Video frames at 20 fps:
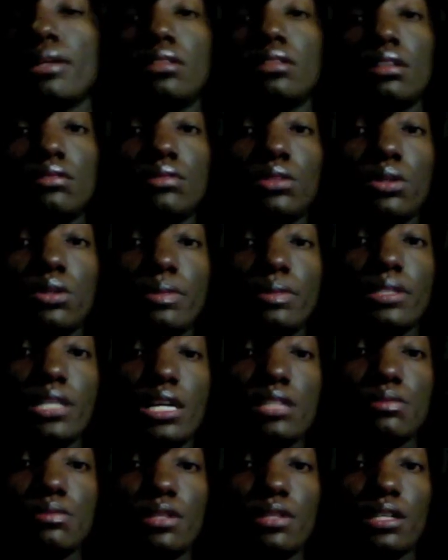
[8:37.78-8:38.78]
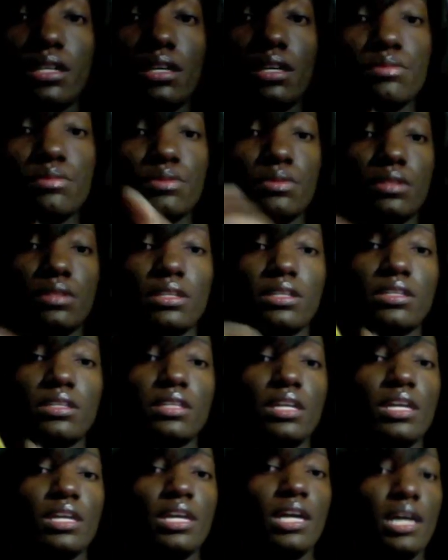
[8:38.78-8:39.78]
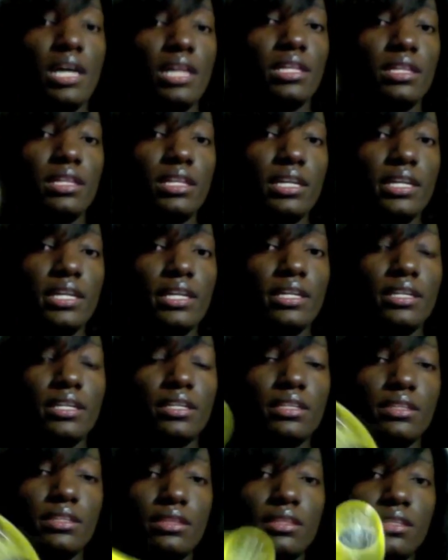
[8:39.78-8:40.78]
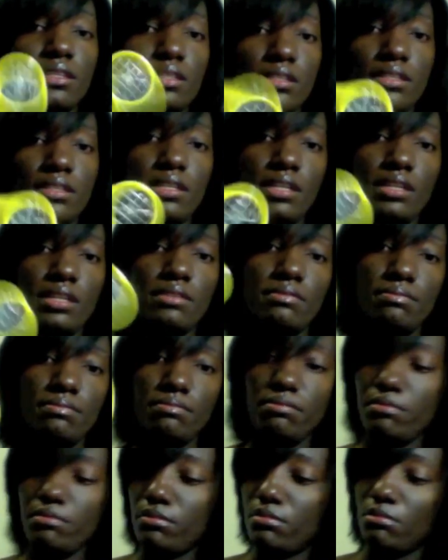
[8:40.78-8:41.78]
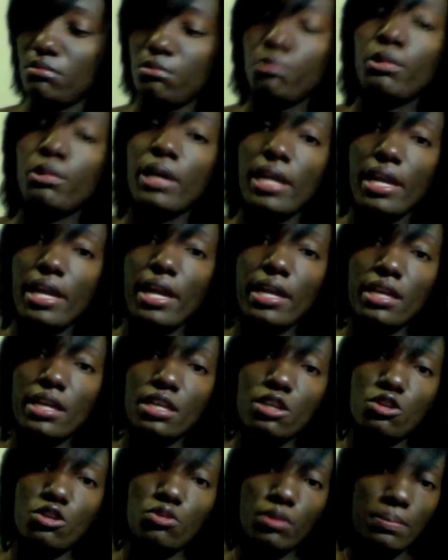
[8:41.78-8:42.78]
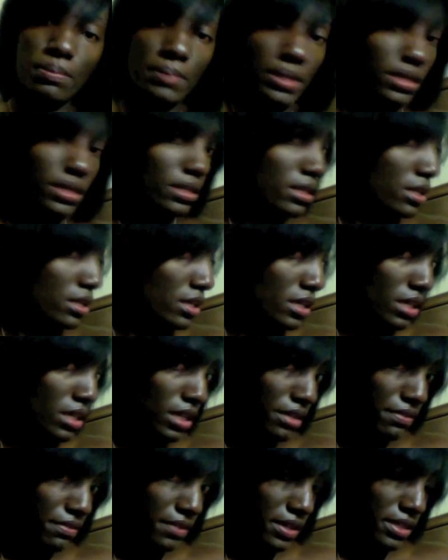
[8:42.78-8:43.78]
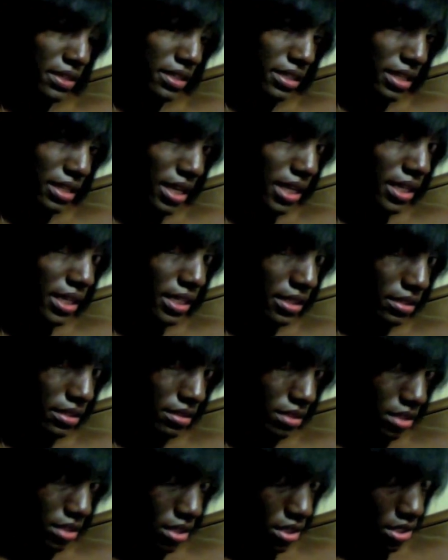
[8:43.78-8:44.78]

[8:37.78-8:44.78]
love the comb attachment that comes with it. I like the way I can grip it. I find that I can,